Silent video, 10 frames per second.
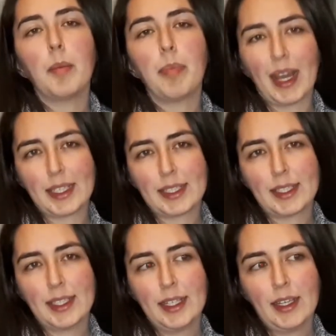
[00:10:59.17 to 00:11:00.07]
But
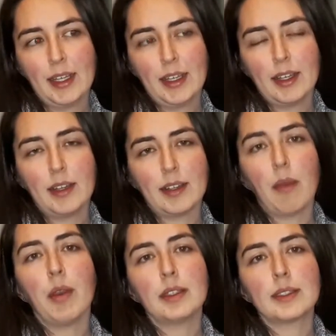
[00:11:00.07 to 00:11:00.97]
that
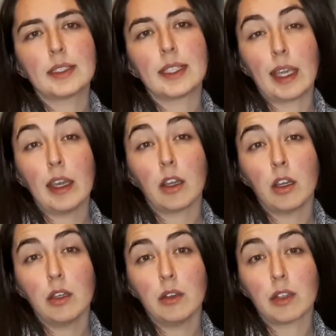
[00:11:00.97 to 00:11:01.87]
was a year
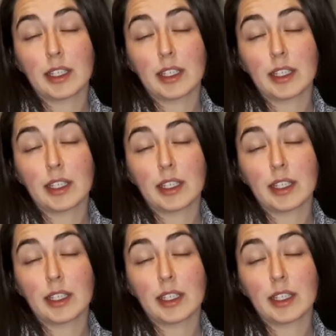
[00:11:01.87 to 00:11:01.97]
ago or